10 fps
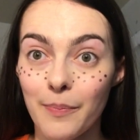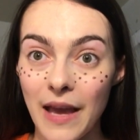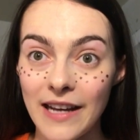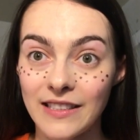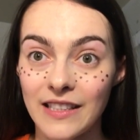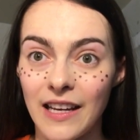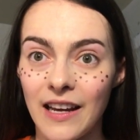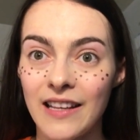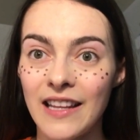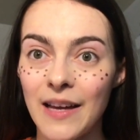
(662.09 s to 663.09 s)
the
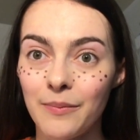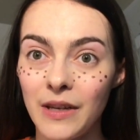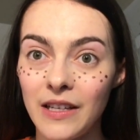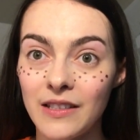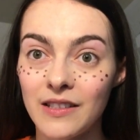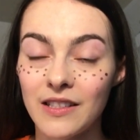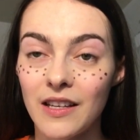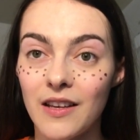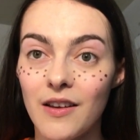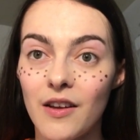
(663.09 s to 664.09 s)
pacing, and that means
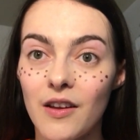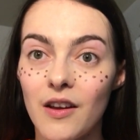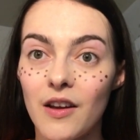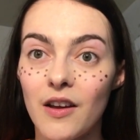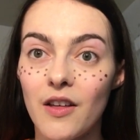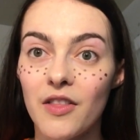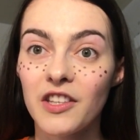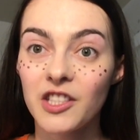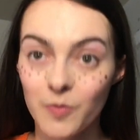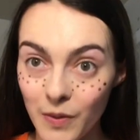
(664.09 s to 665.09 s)

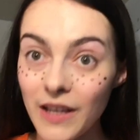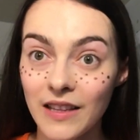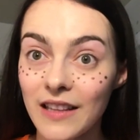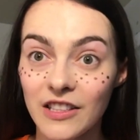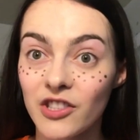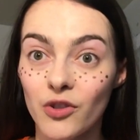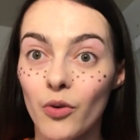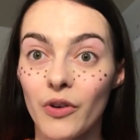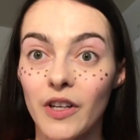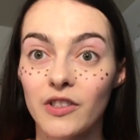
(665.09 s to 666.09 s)
the speed that the
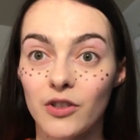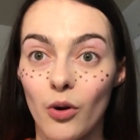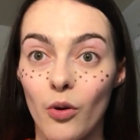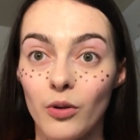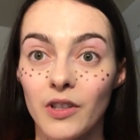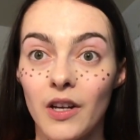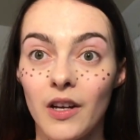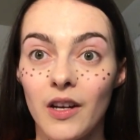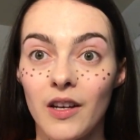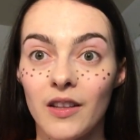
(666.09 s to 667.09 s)
story is told.
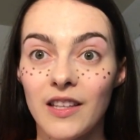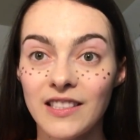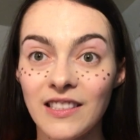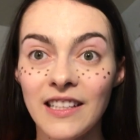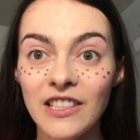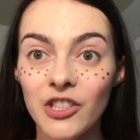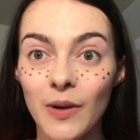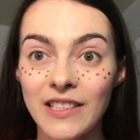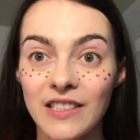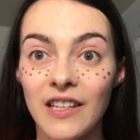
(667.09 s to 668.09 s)
This is an
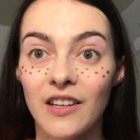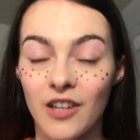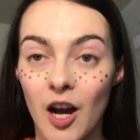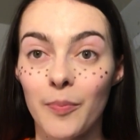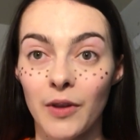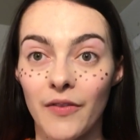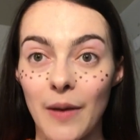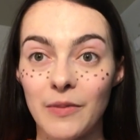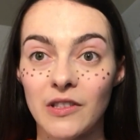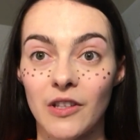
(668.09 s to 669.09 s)
issue I see in a couple of
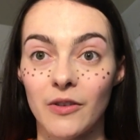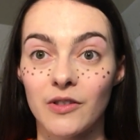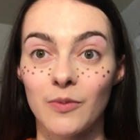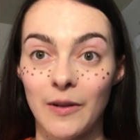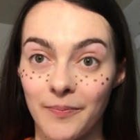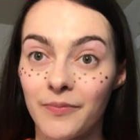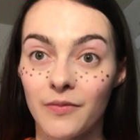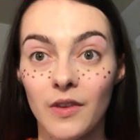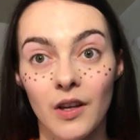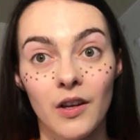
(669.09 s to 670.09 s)
episodes, well,
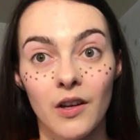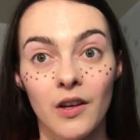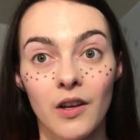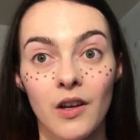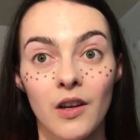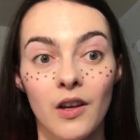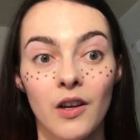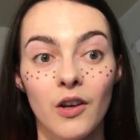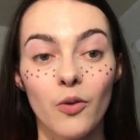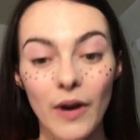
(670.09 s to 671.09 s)

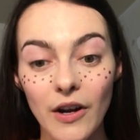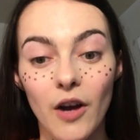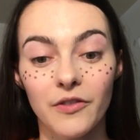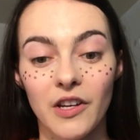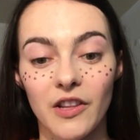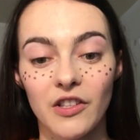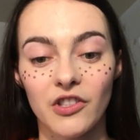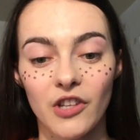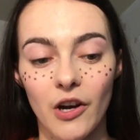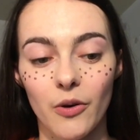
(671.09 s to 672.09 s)
quite often in the
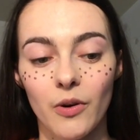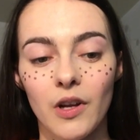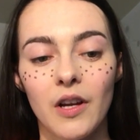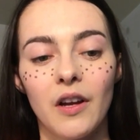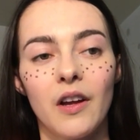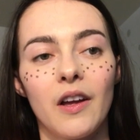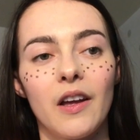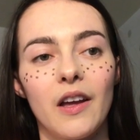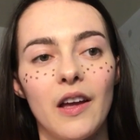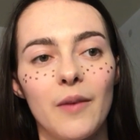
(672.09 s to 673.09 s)
show,
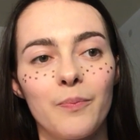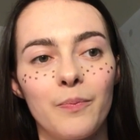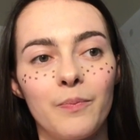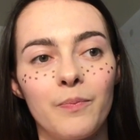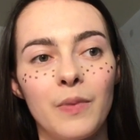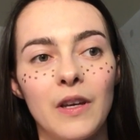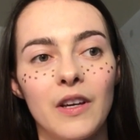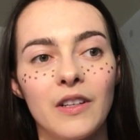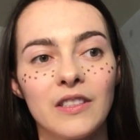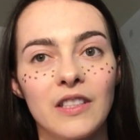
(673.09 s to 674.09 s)

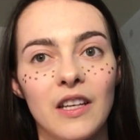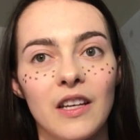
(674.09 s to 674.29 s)
because